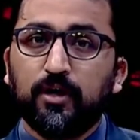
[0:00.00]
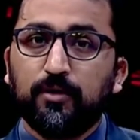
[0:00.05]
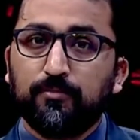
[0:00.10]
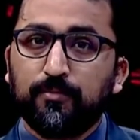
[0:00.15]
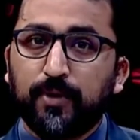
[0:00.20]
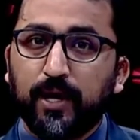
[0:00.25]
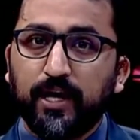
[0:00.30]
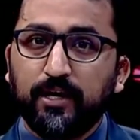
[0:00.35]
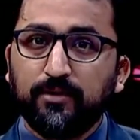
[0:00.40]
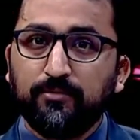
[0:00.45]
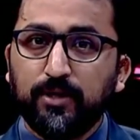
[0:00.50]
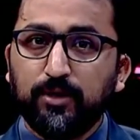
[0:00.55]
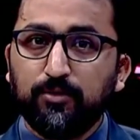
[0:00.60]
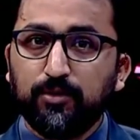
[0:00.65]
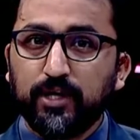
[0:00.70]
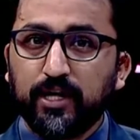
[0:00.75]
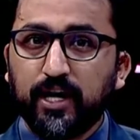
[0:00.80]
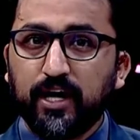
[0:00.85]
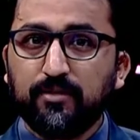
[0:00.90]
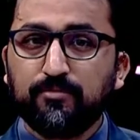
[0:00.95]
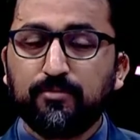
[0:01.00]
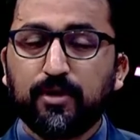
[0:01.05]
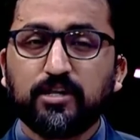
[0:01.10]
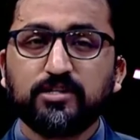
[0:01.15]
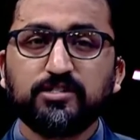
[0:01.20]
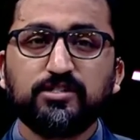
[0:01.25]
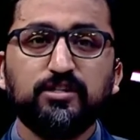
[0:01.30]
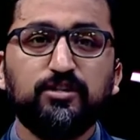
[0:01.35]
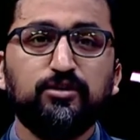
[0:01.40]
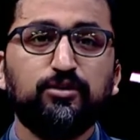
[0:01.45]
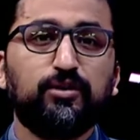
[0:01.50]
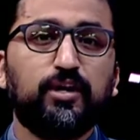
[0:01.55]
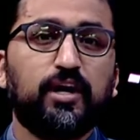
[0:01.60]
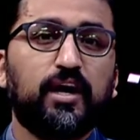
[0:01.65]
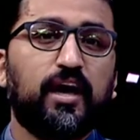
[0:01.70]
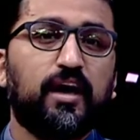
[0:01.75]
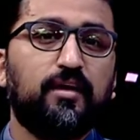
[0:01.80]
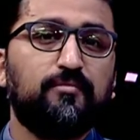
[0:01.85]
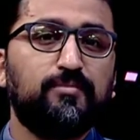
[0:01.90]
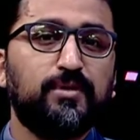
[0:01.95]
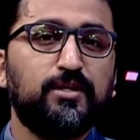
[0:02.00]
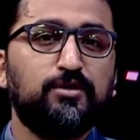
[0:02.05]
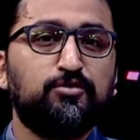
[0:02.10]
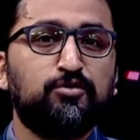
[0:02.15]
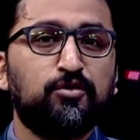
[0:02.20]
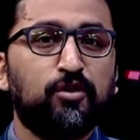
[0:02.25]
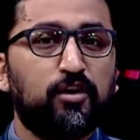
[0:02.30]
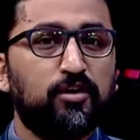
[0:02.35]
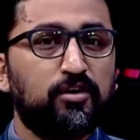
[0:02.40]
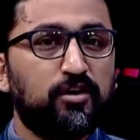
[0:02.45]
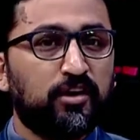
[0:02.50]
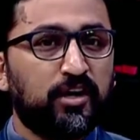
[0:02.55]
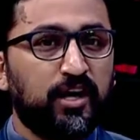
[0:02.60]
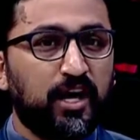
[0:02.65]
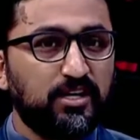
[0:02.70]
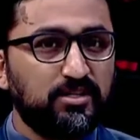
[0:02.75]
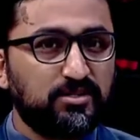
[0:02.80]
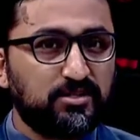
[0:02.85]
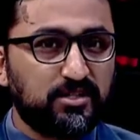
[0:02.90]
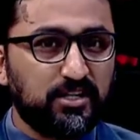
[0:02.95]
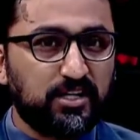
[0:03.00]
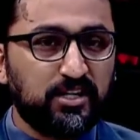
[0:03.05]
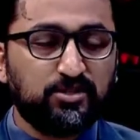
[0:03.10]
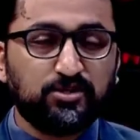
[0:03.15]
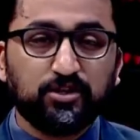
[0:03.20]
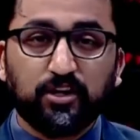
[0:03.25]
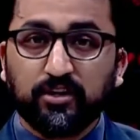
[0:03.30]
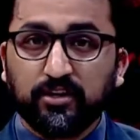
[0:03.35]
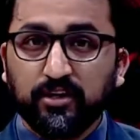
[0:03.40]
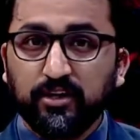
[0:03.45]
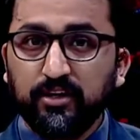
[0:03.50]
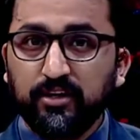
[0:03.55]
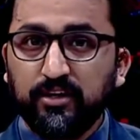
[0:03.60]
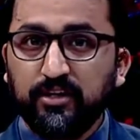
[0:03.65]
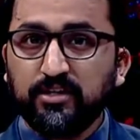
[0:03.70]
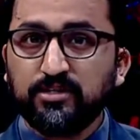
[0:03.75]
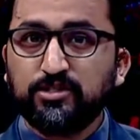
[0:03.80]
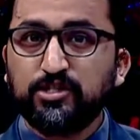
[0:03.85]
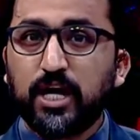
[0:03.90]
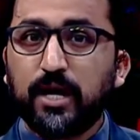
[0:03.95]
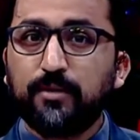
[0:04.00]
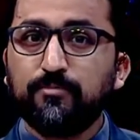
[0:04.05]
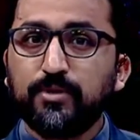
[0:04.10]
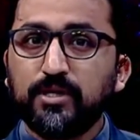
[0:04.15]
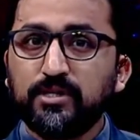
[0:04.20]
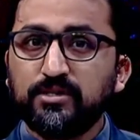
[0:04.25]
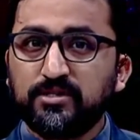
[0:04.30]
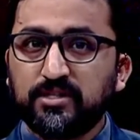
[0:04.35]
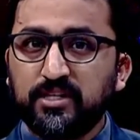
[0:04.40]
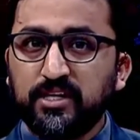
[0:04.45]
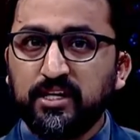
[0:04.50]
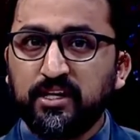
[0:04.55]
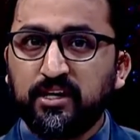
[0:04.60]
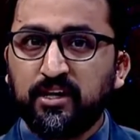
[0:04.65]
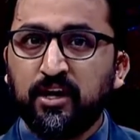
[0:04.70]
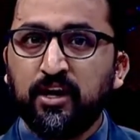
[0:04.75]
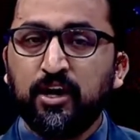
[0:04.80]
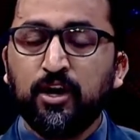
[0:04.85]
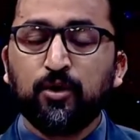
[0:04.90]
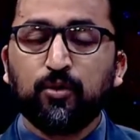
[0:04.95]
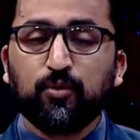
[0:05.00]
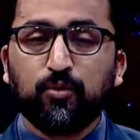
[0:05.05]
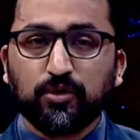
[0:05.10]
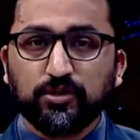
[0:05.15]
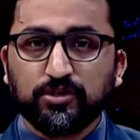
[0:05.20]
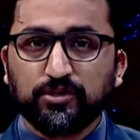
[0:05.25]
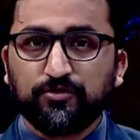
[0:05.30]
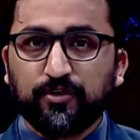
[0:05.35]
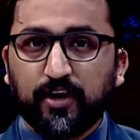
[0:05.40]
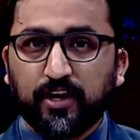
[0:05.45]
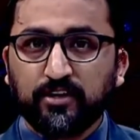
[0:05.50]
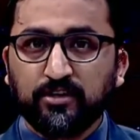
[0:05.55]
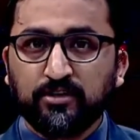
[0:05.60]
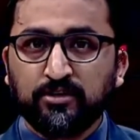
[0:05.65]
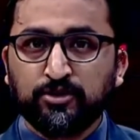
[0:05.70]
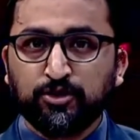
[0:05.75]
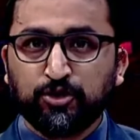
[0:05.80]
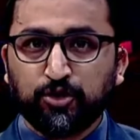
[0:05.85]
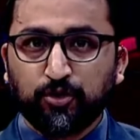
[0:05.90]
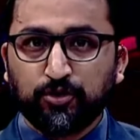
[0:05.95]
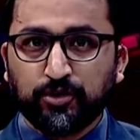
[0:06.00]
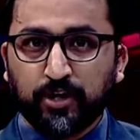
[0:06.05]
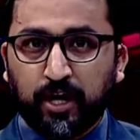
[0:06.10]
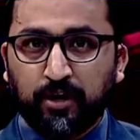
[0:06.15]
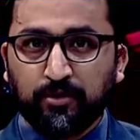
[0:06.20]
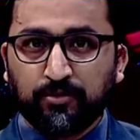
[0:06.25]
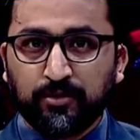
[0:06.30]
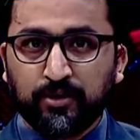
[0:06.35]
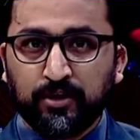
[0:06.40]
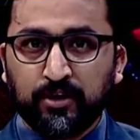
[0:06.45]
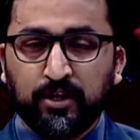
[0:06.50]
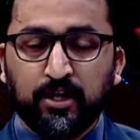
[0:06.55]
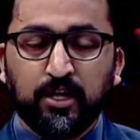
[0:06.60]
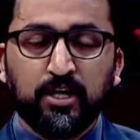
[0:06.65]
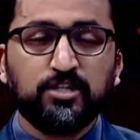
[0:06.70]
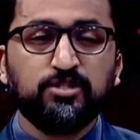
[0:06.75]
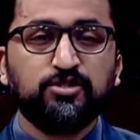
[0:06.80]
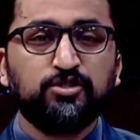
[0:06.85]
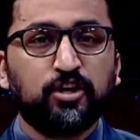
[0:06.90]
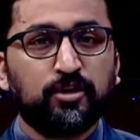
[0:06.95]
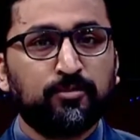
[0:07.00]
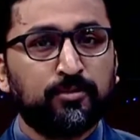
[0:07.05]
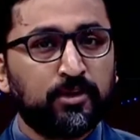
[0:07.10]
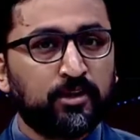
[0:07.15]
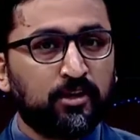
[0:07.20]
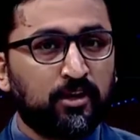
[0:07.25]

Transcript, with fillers: Bayern Munich and Barcelona have been drawn against each other in the Champions League quarterfinal showdown. German